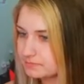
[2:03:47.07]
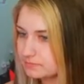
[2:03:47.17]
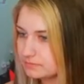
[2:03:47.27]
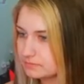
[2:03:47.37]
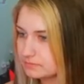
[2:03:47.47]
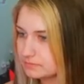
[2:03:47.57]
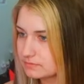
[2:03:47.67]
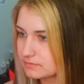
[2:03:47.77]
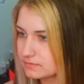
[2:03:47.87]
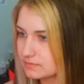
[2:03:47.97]

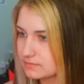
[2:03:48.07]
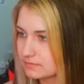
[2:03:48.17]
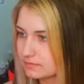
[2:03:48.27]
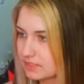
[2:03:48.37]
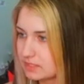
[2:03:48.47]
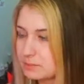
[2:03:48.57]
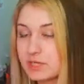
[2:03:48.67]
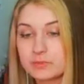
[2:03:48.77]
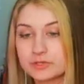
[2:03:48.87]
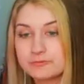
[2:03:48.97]
But I
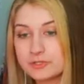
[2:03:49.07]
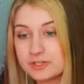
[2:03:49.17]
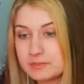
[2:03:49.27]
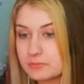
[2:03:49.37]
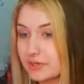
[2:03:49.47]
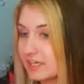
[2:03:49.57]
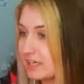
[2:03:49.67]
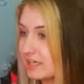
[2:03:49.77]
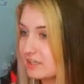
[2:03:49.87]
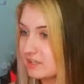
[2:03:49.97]
wonder if they're going to be bringing
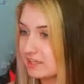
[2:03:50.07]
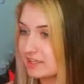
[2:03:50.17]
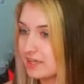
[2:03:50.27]
anything like